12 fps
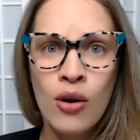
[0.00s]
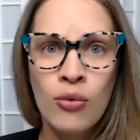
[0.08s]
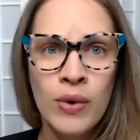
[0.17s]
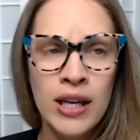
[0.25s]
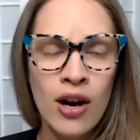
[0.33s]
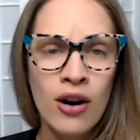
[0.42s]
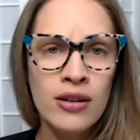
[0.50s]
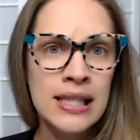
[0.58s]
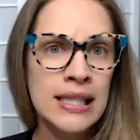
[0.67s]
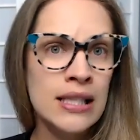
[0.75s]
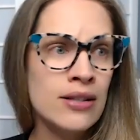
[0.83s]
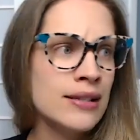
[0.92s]
We are
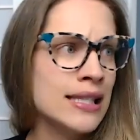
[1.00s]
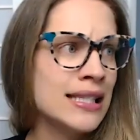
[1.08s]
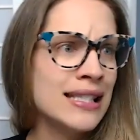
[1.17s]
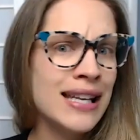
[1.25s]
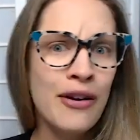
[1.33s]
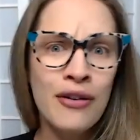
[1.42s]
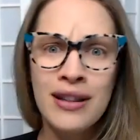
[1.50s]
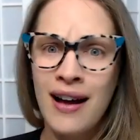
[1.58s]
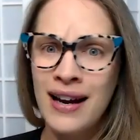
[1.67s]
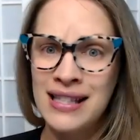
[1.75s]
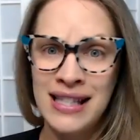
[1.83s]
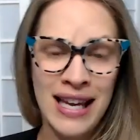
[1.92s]
still
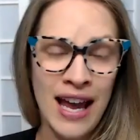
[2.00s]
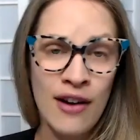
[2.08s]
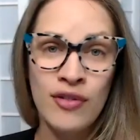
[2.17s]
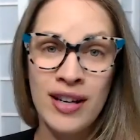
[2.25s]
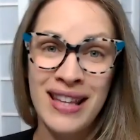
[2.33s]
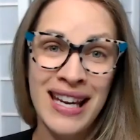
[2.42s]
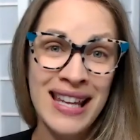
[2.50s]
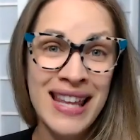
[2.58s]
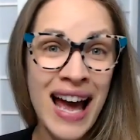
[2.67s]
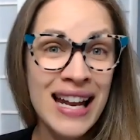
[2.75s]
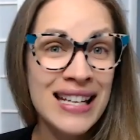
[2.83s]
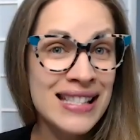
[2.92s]
sterilizing everything.
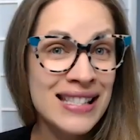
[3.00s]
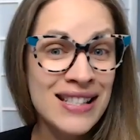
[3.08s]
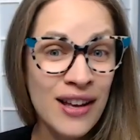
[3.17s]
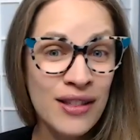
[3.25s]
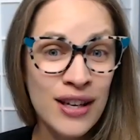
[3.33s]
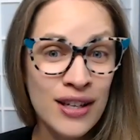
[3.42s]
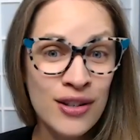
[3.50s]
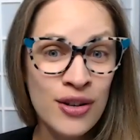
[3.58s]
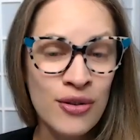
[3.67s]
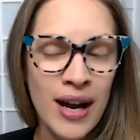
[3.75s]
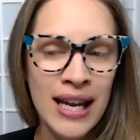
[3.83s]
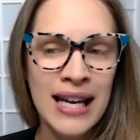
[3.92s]
That is nothing
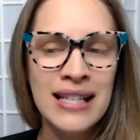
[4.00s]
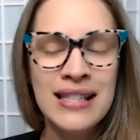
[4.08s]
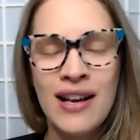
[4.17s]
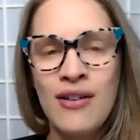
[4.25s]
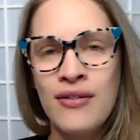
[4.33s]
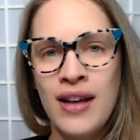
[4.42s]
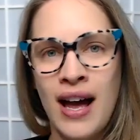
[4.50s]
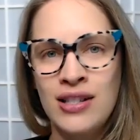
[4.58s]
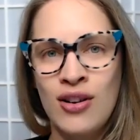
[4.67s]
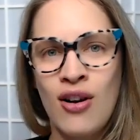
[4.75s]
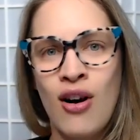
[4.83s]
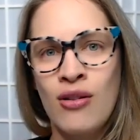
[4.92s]
new. And I tell that
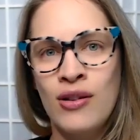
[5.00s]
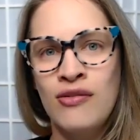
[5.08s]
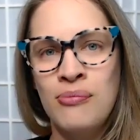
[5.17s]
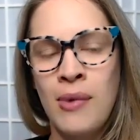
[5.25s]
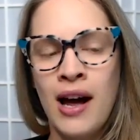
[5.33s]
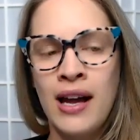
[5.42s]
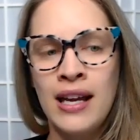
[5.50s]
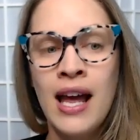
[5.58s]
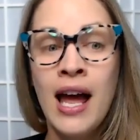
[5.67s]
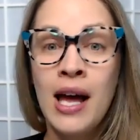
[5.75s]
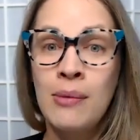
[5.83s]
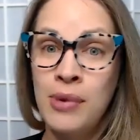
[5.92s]
to all of my
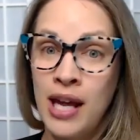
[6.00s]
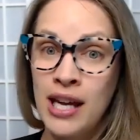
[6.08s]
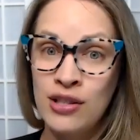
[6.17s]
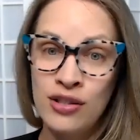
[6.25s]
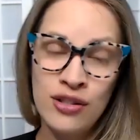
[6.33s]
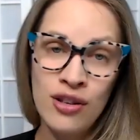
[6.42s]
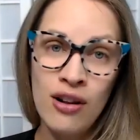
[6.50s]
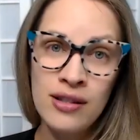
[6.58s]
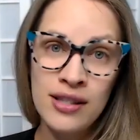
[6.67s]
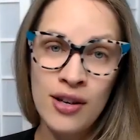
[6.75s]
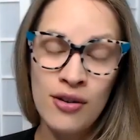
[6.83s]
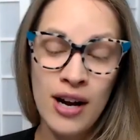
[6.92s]
patients
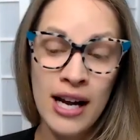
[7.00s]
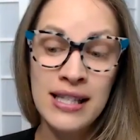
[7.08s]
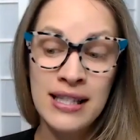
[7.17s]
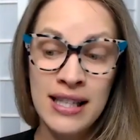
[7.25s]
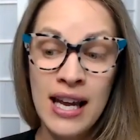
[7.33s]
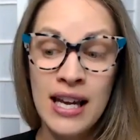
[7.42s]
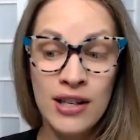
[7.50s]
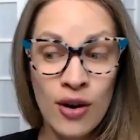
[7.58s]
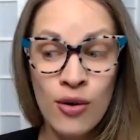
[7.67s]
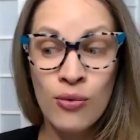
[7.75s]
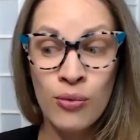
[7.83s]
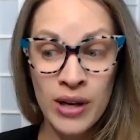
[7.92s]
also. I say, you
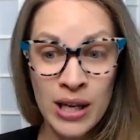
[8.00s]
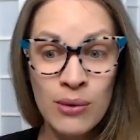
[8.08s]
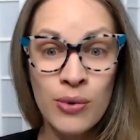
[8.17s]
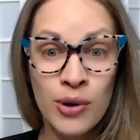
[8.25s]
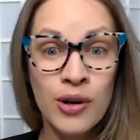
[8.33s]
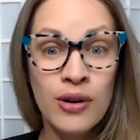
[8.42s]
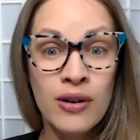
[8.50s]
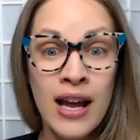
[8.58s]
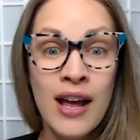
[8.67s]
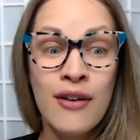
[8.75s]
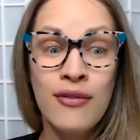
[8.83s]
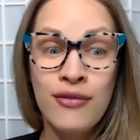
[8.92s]
know, we were
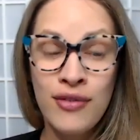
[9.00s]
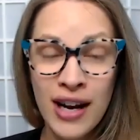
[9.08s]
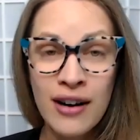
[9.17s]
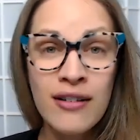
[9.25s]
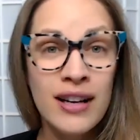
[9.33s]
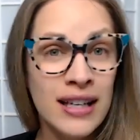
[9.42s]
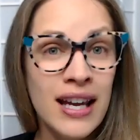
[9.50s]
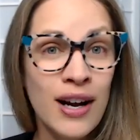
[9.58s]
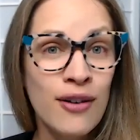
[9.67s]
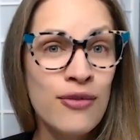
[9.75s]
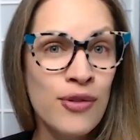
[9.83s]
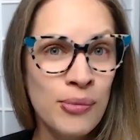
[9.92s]
very
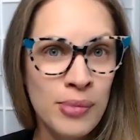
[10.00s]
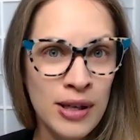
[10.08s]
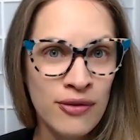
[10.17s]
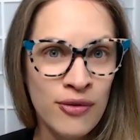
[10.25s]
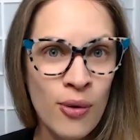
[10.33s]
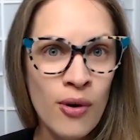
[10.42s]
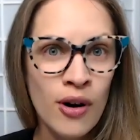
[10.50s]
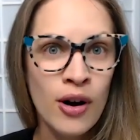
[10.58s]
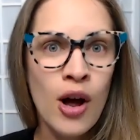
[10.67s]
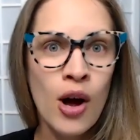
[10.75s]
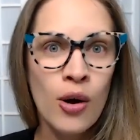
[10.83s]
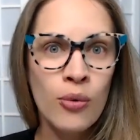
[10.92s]
careful before.
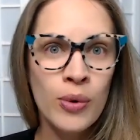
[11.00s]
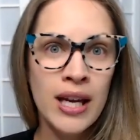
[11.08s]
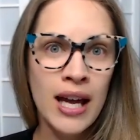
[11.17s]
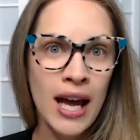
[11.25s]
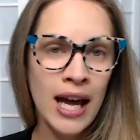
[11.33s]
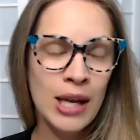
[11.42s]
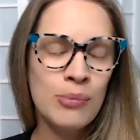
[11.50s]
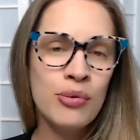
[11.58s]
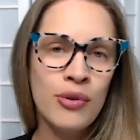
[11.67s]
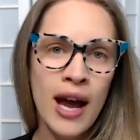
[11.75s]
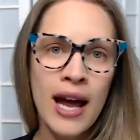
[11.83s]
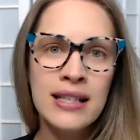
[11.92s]
We had
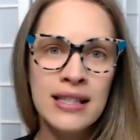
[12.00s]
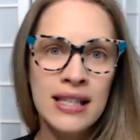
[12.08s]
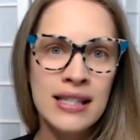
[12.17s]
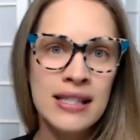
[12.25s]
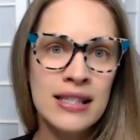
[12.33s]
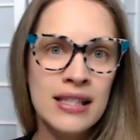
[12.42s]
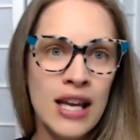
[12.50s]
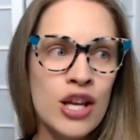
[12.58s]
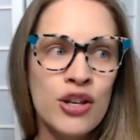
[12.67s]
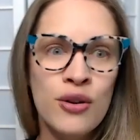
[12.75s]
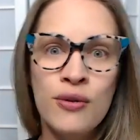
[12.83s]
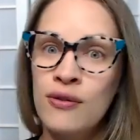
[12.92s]
practiced
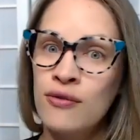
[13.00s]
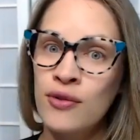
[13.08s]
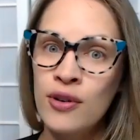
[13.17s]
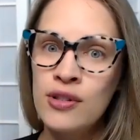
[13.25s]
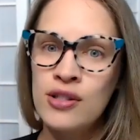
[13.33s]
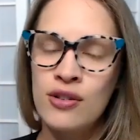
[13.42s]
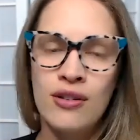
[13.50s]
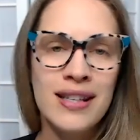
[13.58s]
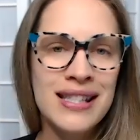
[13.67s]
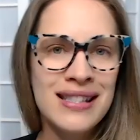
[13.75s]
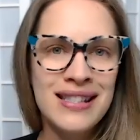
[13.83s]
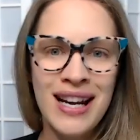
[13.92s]
universal
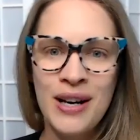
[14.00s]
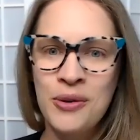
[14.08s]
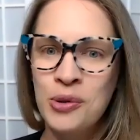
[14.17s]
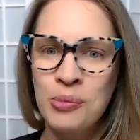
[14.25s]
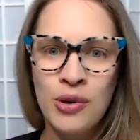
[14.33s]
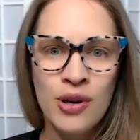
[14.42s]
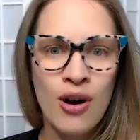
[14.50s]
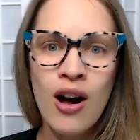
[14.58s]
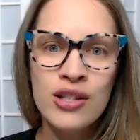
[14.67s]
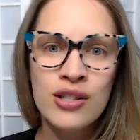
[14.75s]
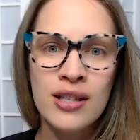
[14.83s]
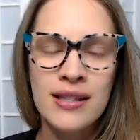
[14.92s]
standard
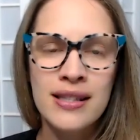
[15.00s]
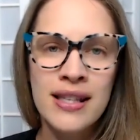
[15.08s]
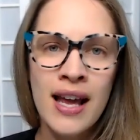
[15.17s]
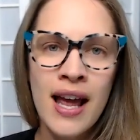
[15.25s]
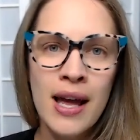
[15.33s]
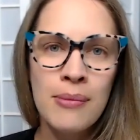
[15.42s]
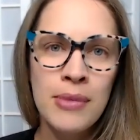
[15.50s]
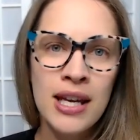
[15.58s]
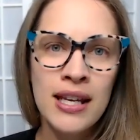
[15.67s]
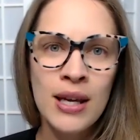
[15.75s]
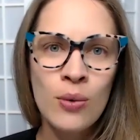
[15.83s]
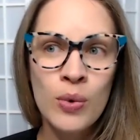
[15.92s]
precautions,
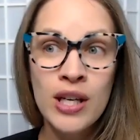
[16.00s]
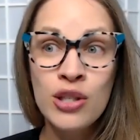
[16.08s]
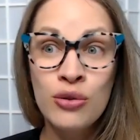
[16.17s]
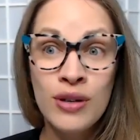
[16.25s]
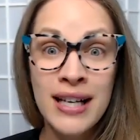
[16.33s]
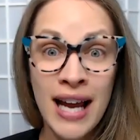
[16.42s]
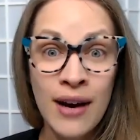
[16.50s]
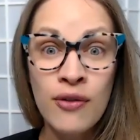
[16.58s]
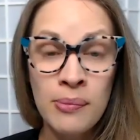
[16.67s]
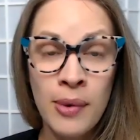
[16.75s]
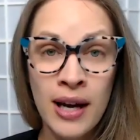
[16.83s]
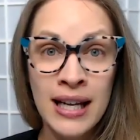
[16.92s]
meaning we treat
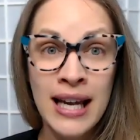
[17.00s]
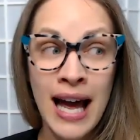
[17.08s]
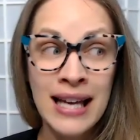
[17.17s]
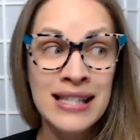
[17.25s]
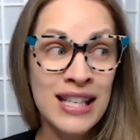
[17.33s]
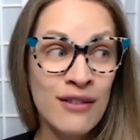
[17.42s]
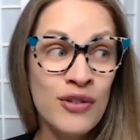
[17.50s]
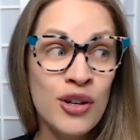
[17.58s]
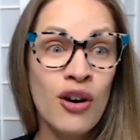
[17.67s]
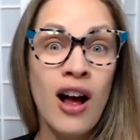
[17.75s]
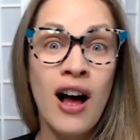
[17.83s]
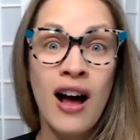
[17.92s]
everybody as if you're